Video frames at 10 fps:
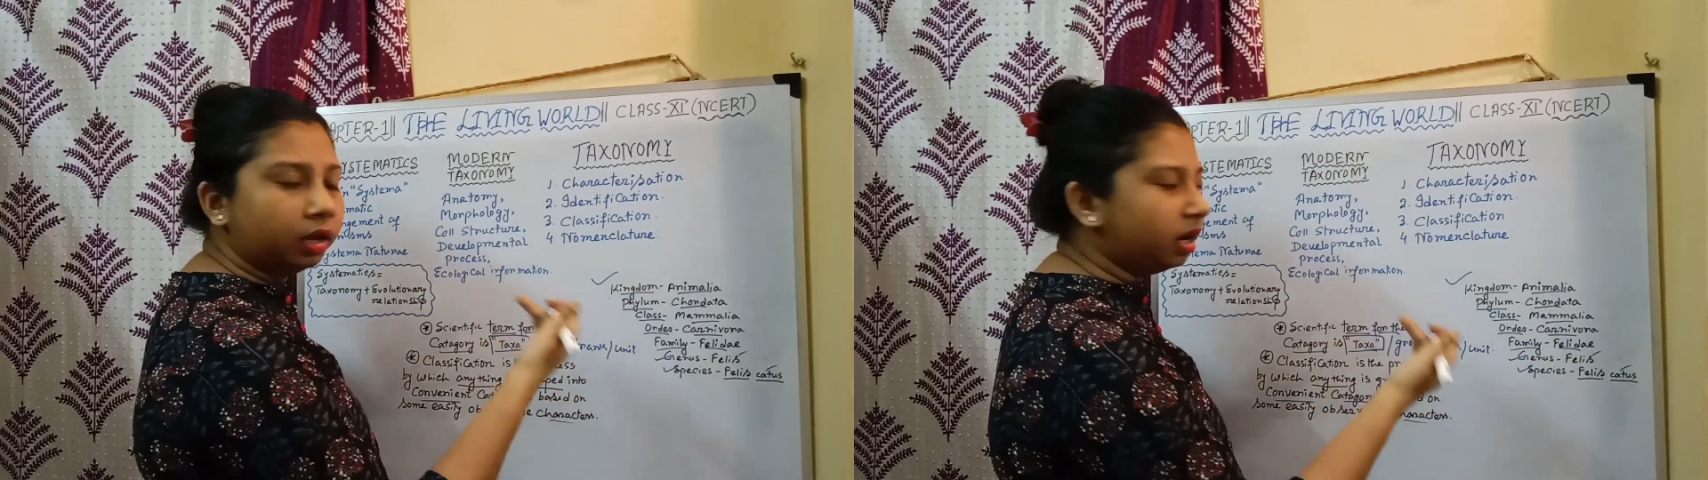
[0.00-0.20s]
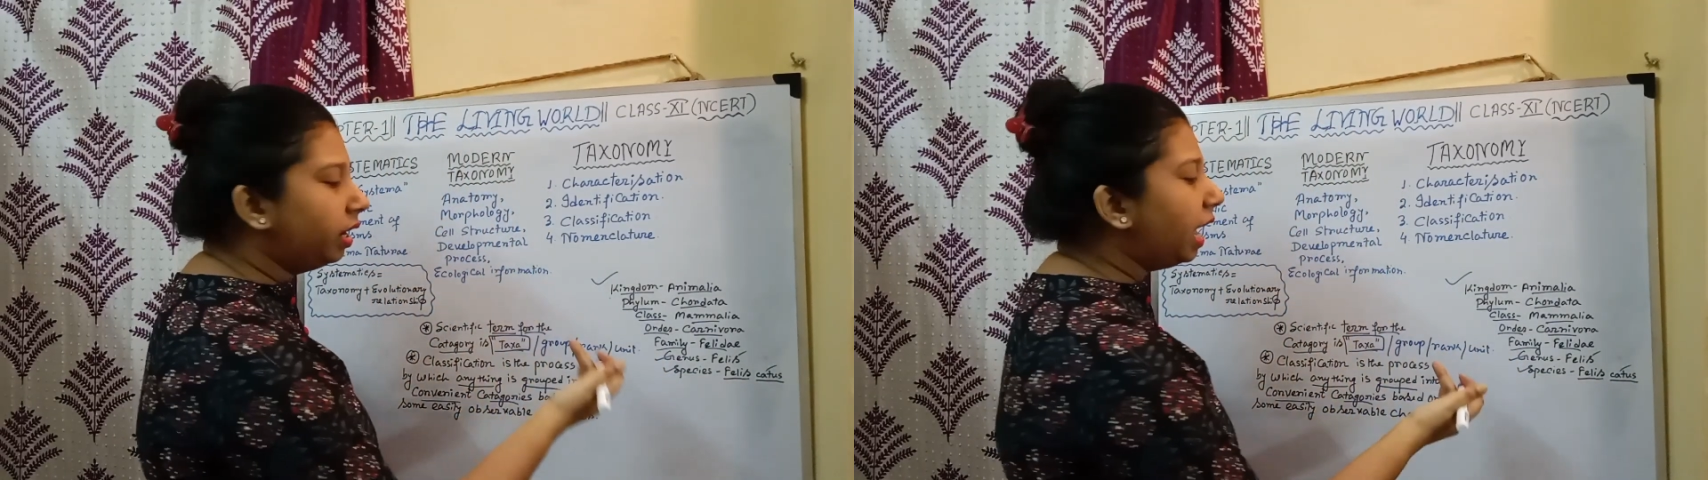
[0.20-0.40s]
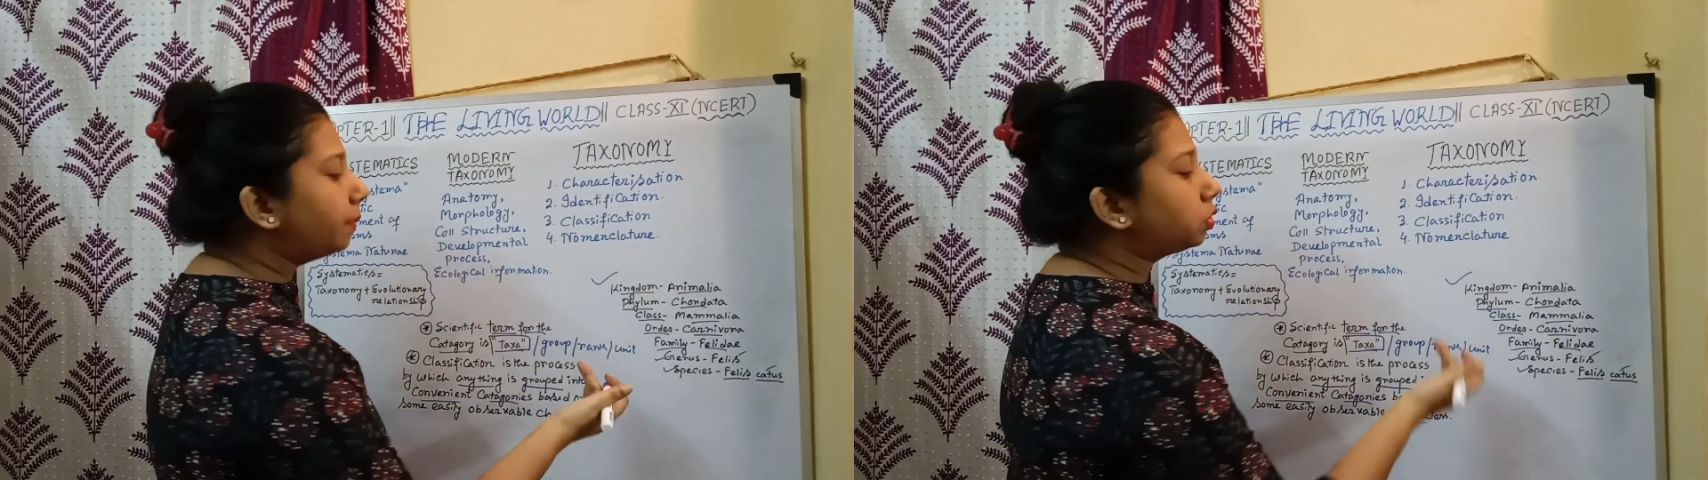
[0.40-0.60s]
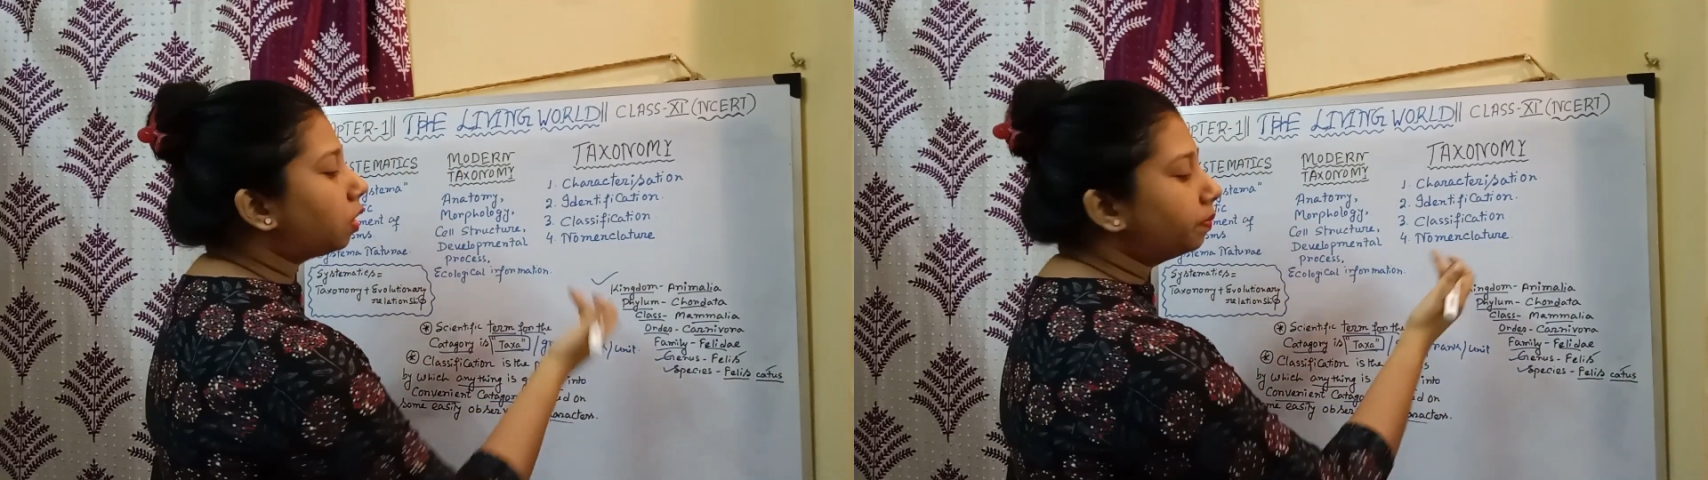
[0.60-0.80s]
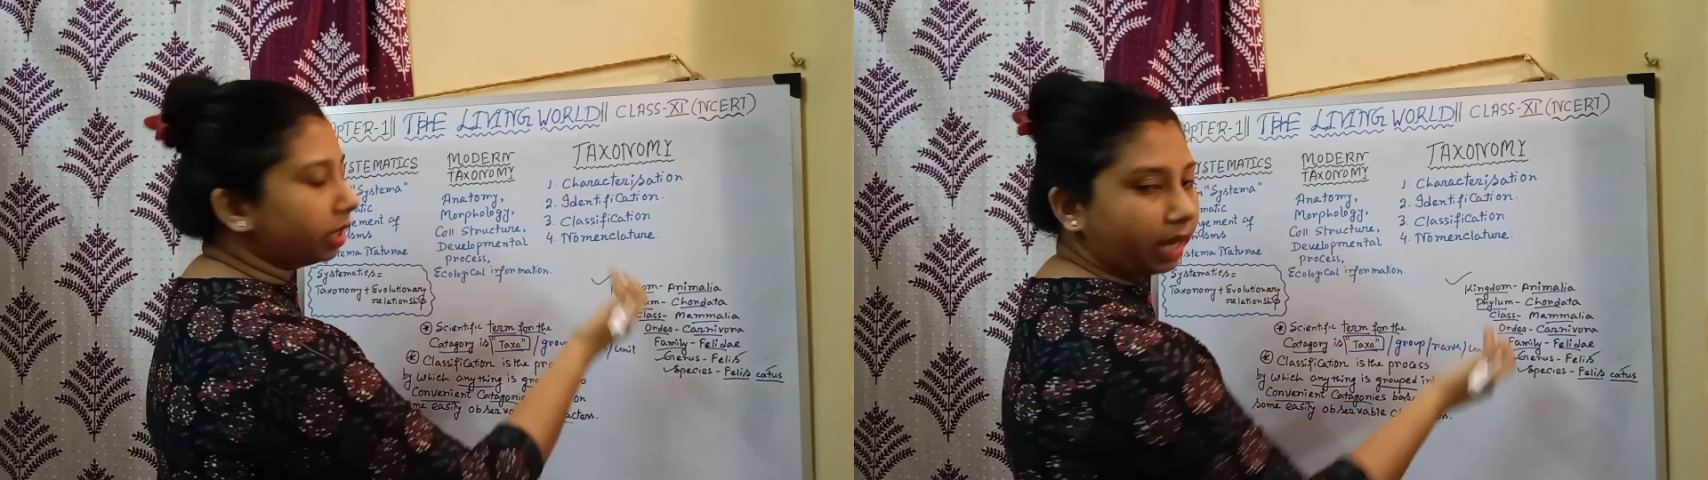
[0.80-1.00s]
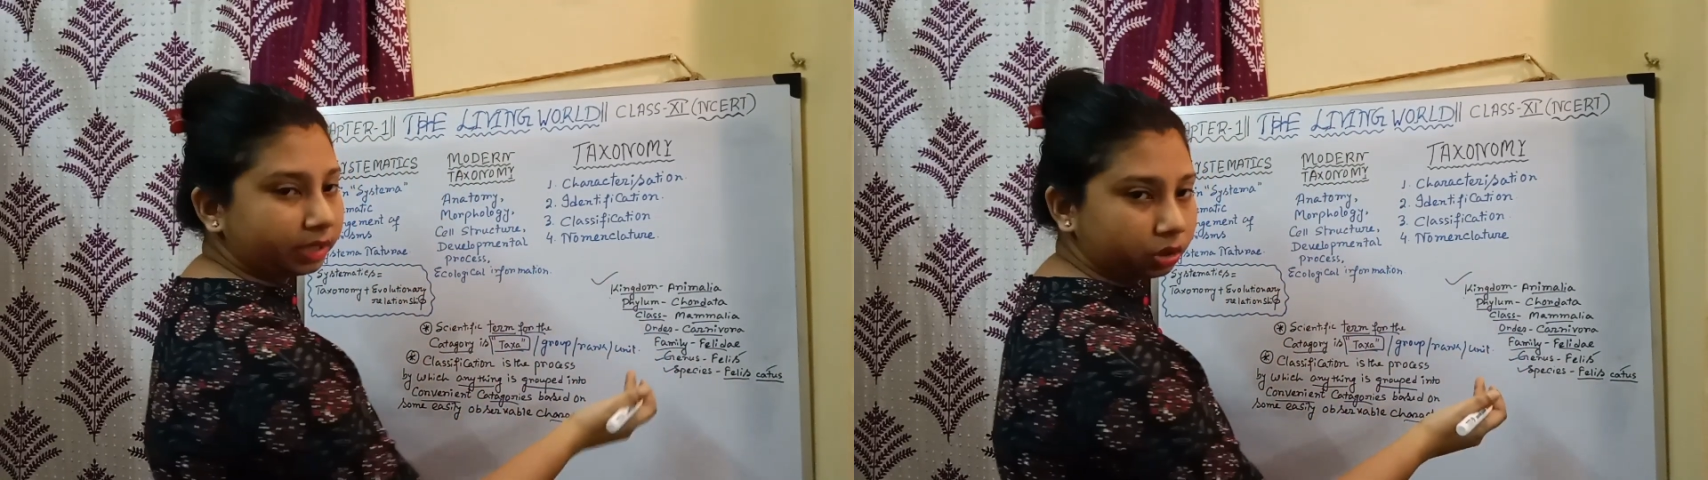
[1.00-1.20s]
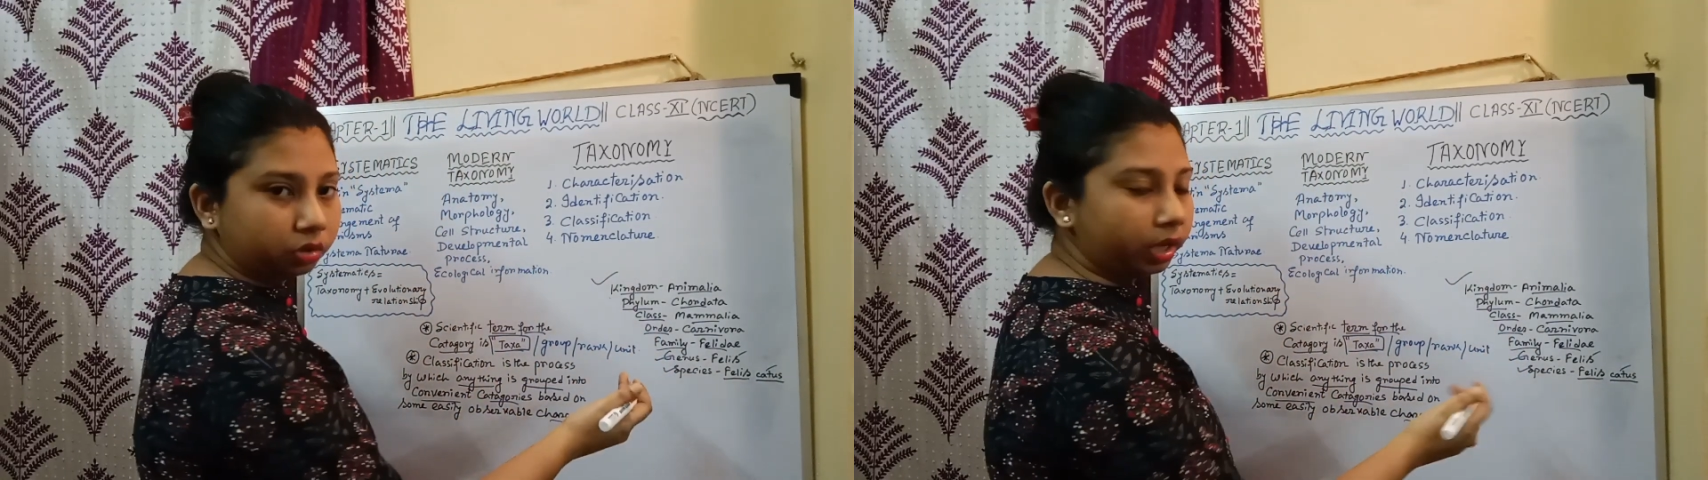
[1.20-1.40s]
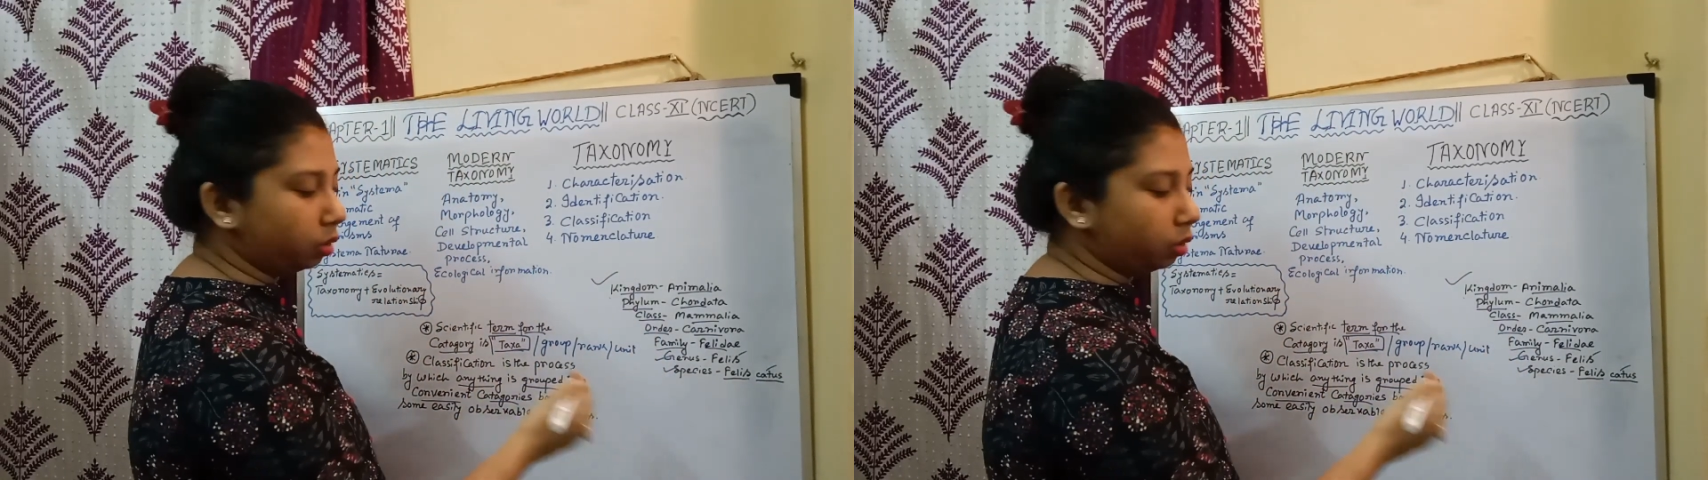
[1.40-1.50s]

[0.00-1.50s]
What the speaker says: names of the category.